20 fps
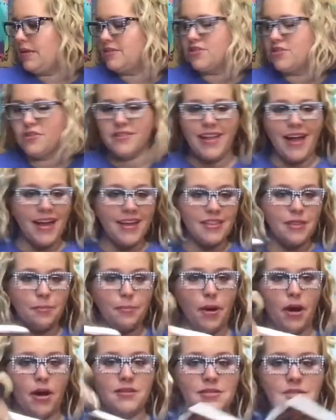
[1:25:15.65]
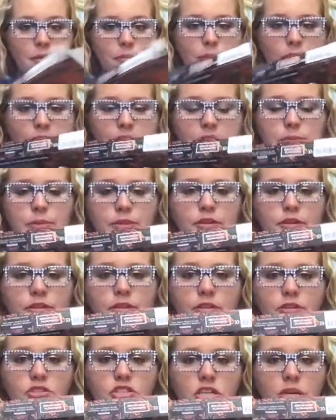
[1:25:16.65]
They're like the Posca pens, but they're a
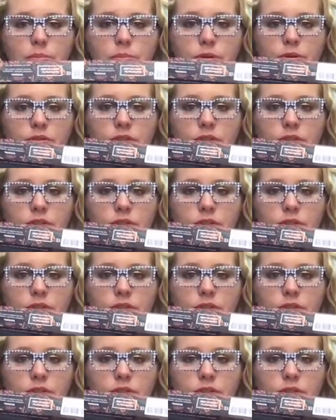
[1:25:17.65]
little cheaper.